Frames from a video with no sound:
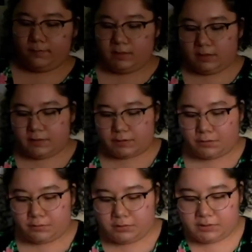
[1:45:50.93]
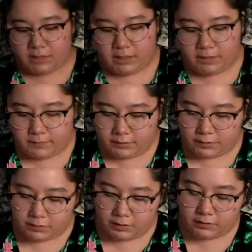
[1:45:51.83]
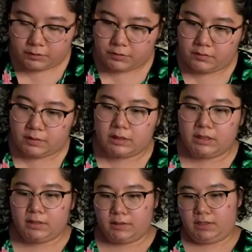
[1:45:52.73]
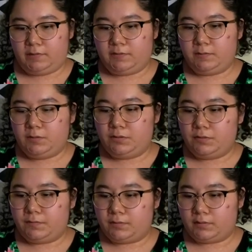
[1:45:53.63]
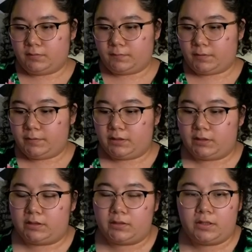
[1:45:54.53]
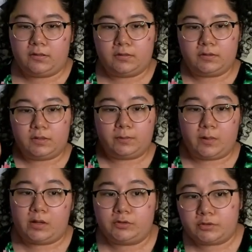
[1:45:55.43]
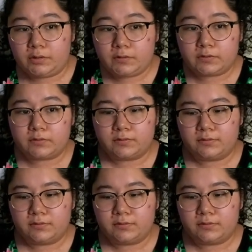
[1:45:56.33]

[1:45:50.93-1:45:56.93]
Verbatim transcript: because in order to have a straight stroke, you have to move from your ball joints.